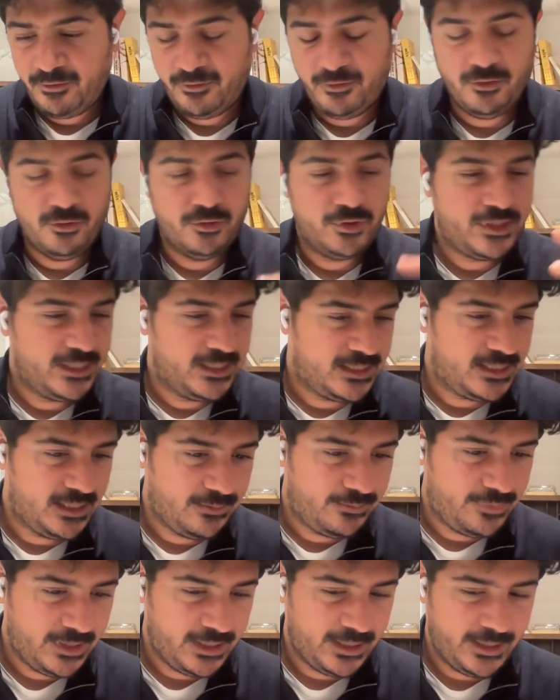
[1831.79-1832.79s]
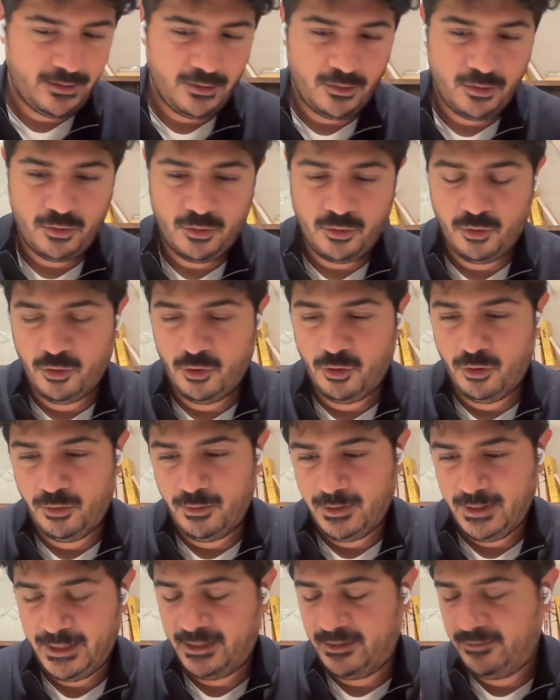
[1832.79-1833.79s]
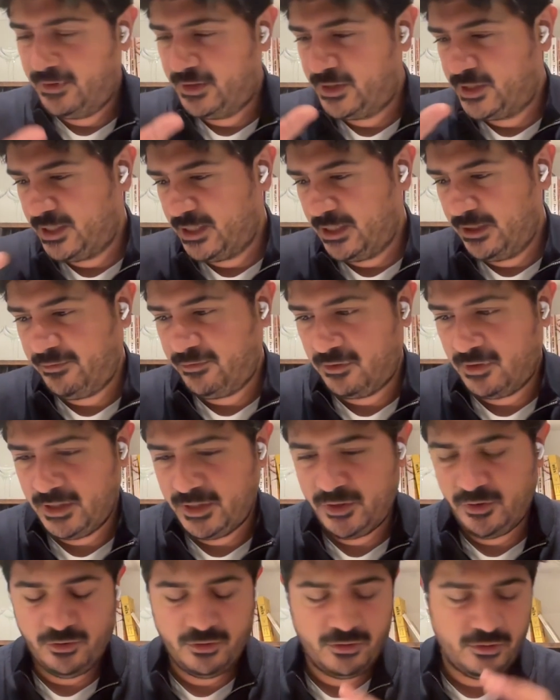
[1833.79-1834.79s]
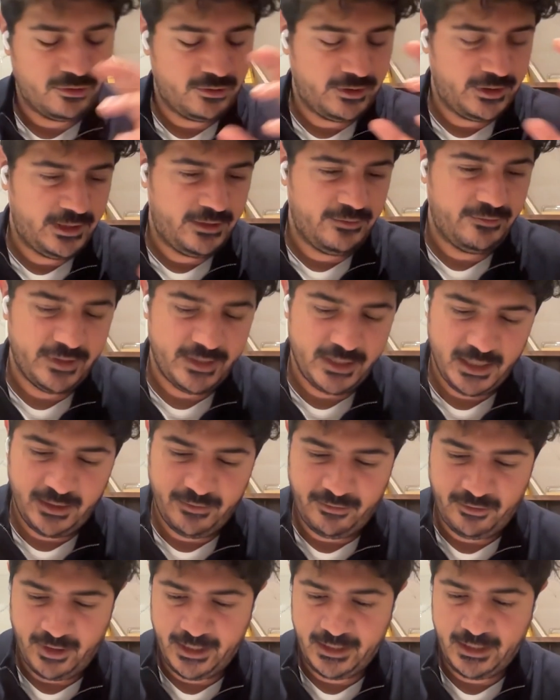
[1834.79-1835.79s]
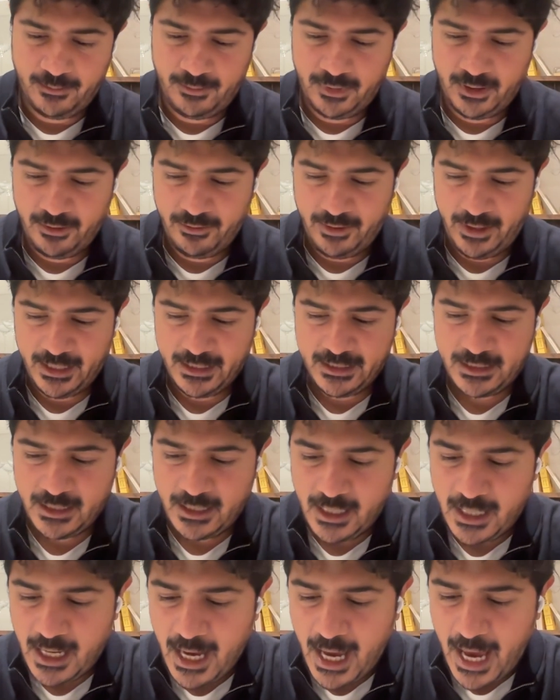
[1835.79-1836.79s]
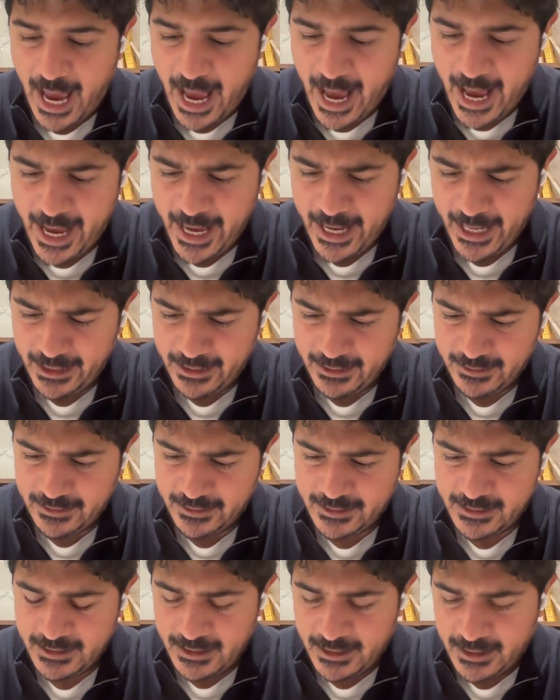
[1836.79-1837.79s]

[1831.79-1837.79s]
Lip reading: for GCP or individually for Azure or individually for AWS. And